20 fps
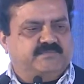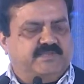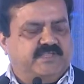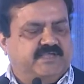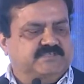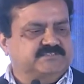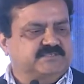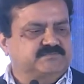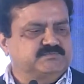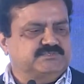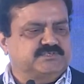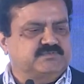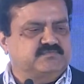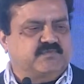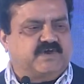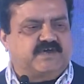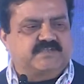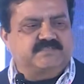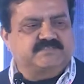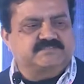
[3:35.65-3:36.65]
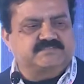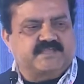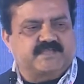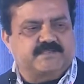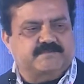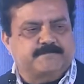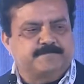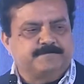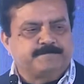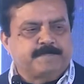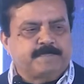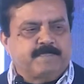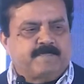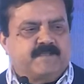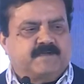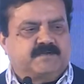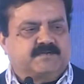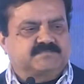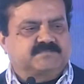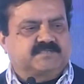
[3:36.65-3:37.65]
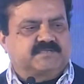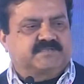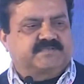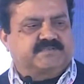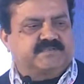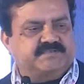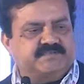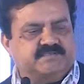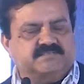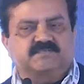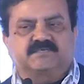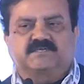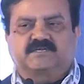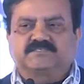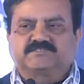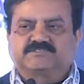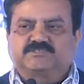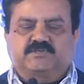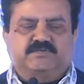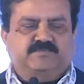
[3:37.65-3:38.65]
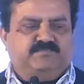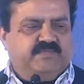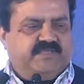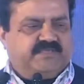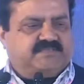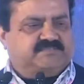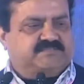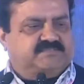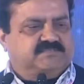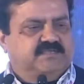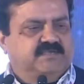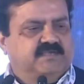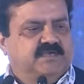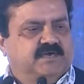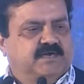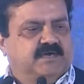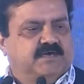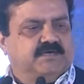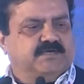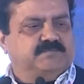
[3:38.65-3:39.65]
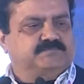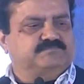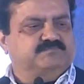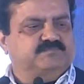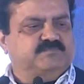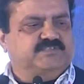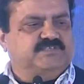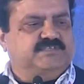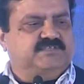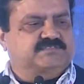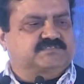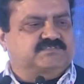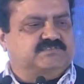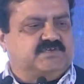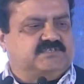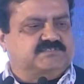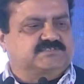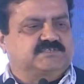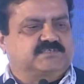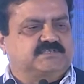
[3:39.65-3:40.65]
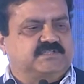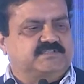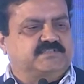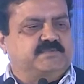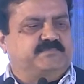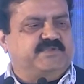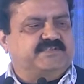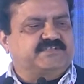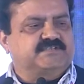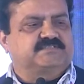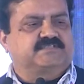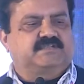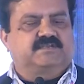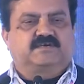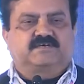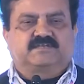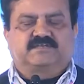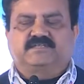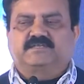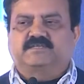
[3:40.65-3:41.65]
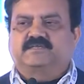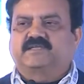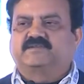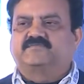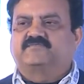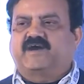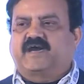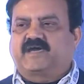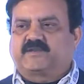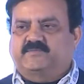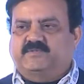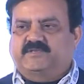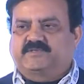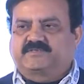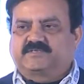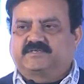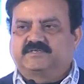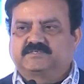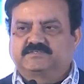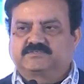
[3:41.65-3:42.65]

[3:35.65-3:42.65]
Assumption one is that the greater the cultural mix, the structure, and the better the learning environment.